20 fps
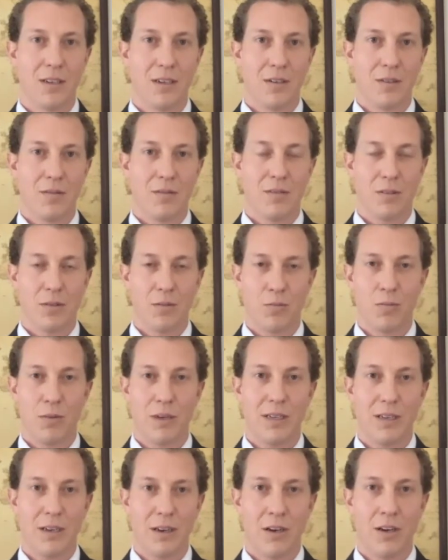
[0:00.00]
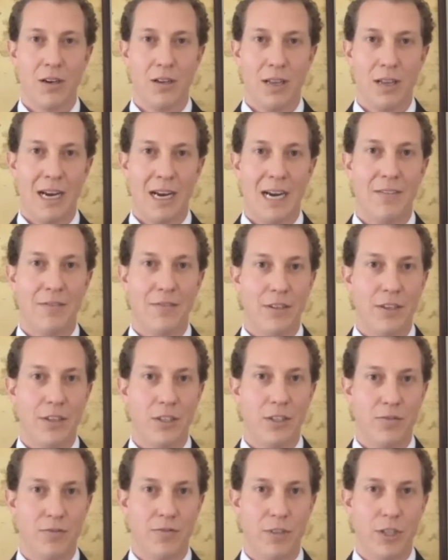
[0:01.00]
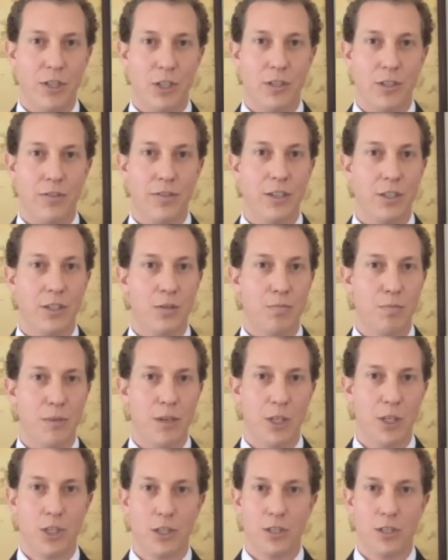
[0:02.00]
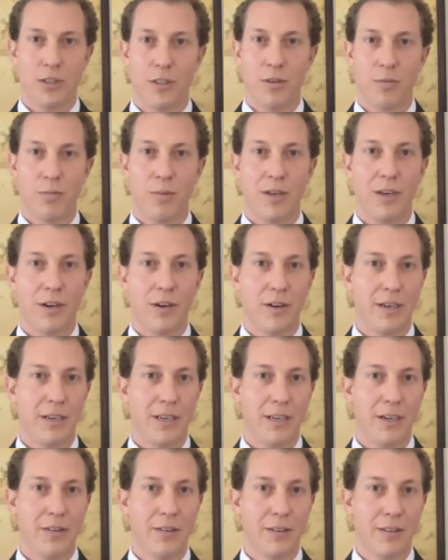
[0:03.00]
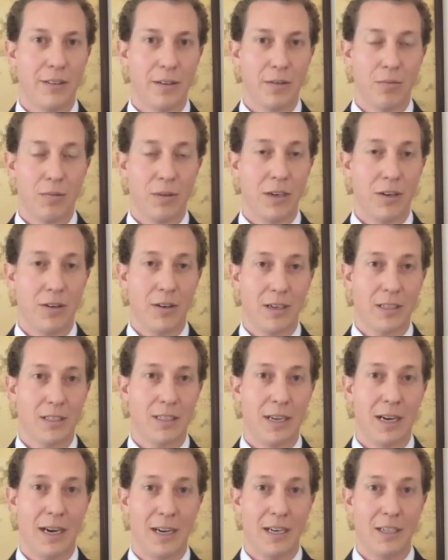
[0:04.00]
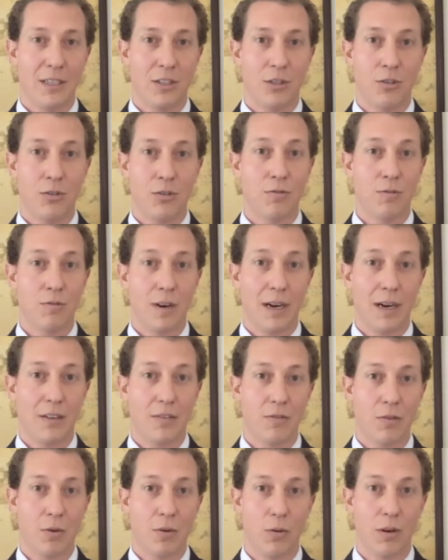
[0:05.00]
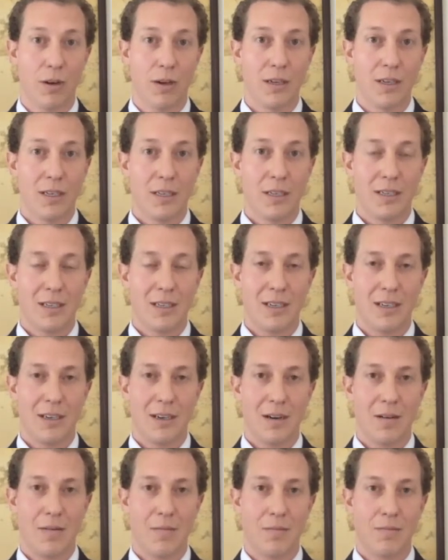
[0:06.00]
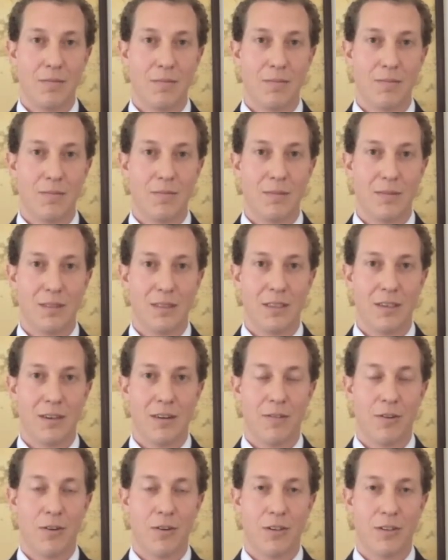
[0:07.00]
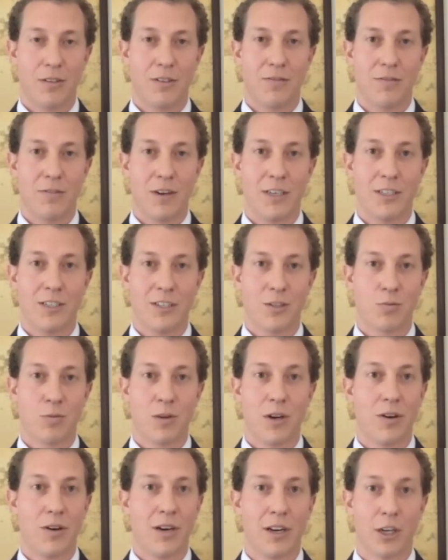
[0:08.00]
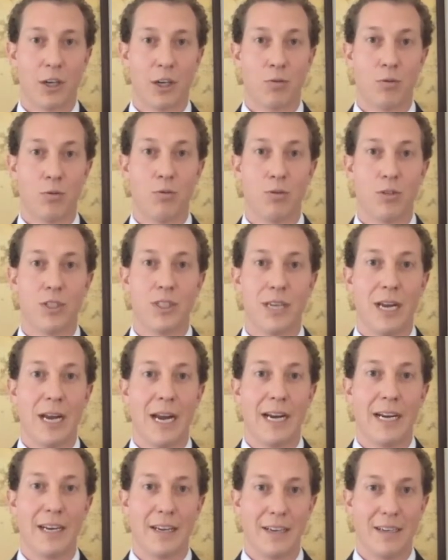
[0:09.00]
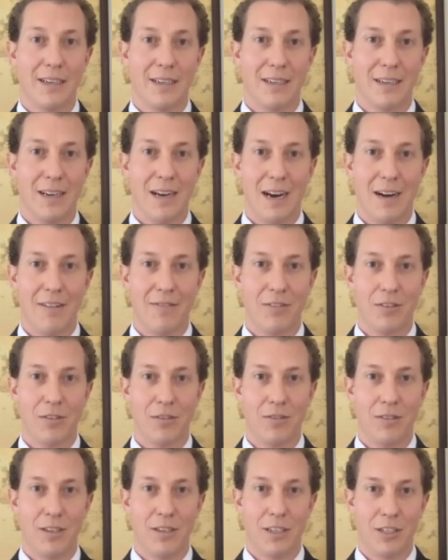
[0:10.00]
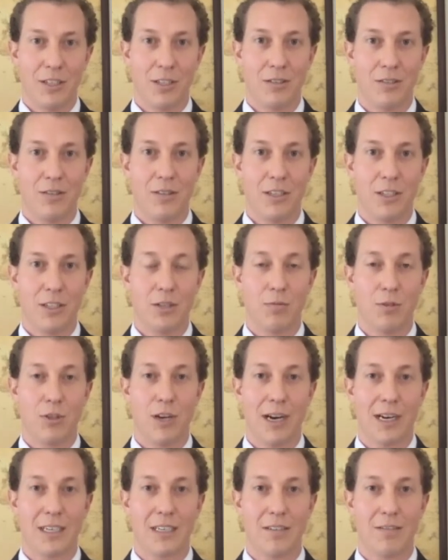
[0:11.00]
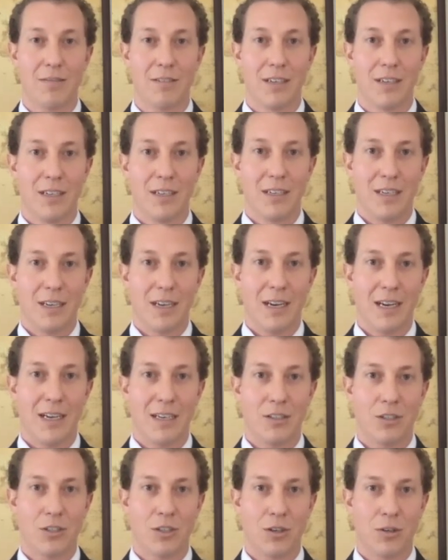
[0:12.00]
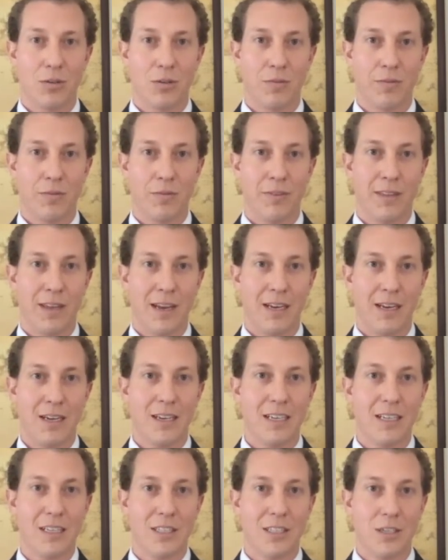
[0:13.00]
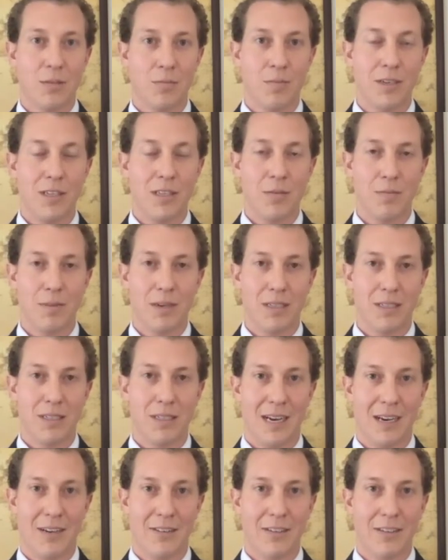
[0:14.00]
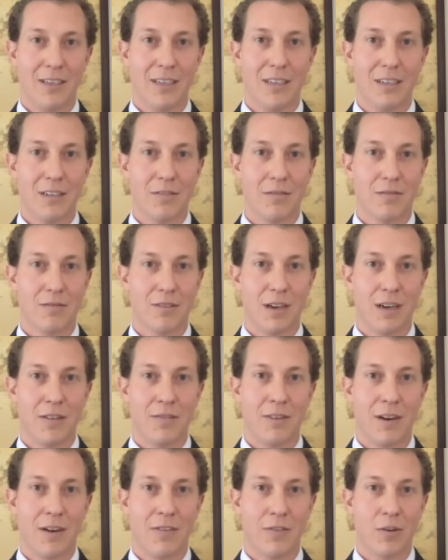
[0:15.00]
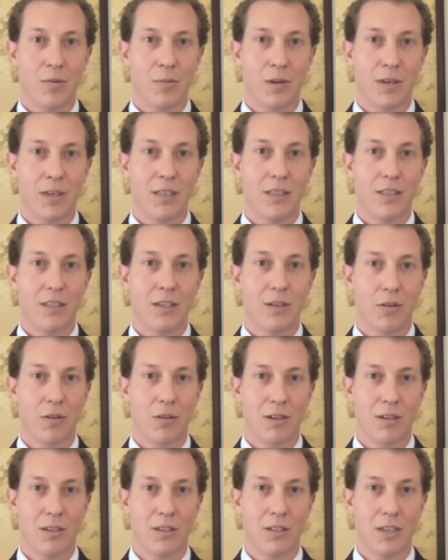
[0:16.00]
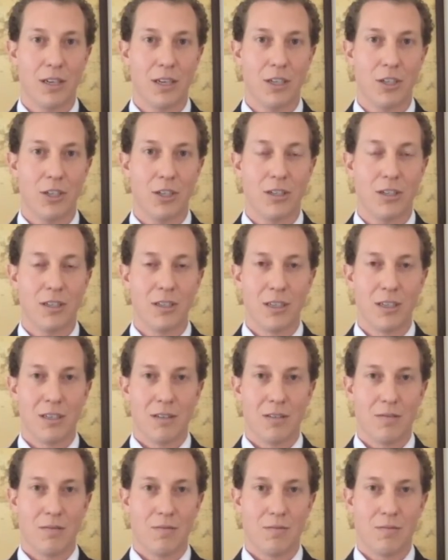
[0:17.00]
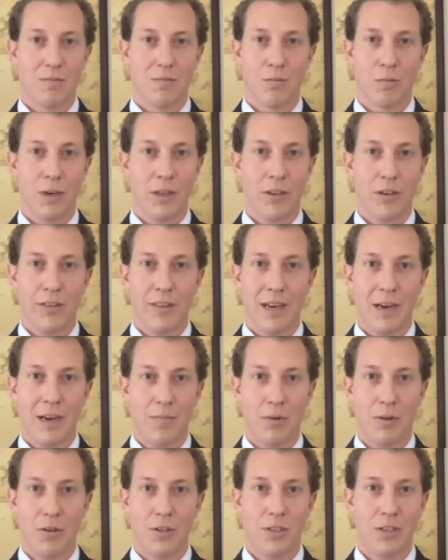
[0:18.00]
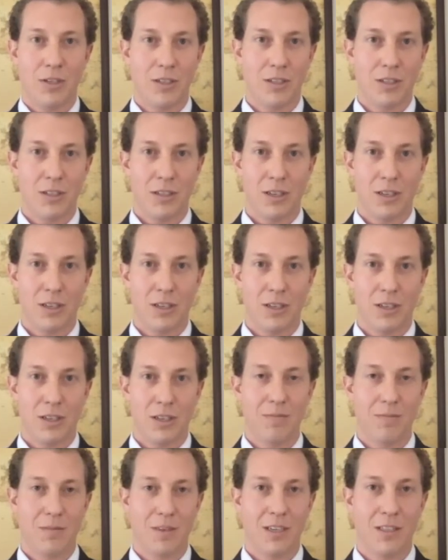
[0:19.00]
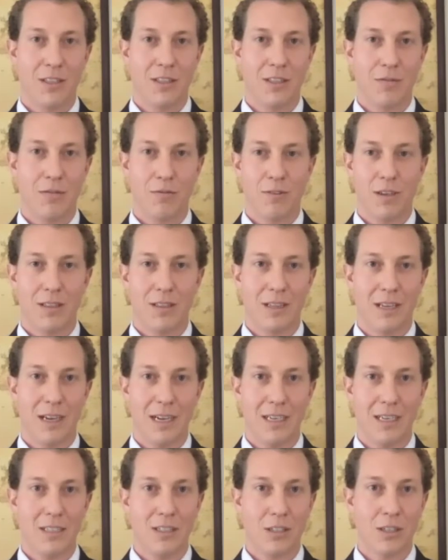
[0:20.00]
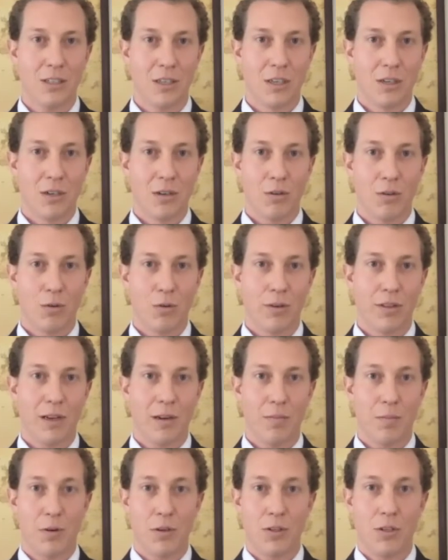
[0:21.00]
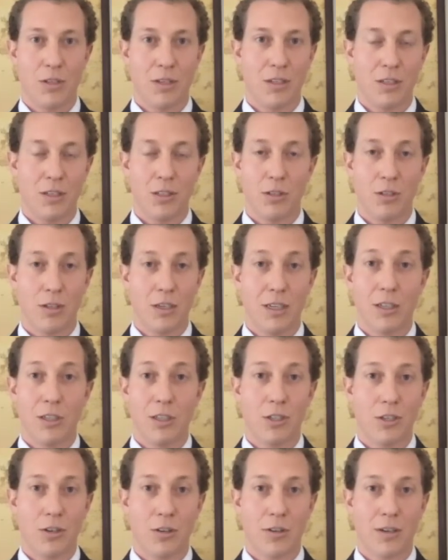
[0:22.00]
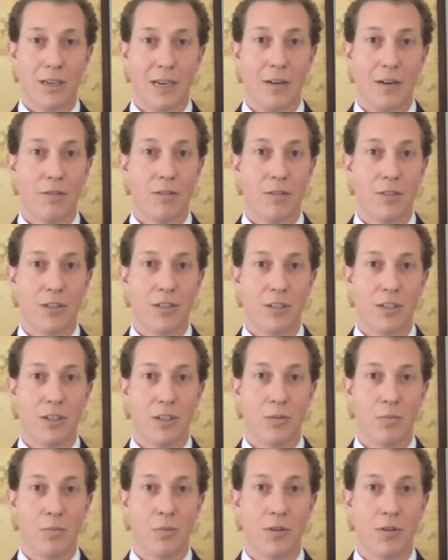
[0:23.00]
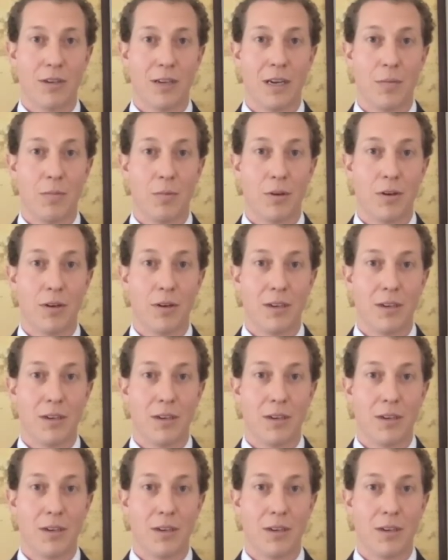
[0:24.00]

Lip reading: We all have this vision, this mission, that we are here and that we are excited to fight for. I've heard it phrased as, we are on a crusade after this objective. And so that needs to be the mentality of everyone in the organization, whether that person is on the front lines or that person is your accountant and your bookkeeper.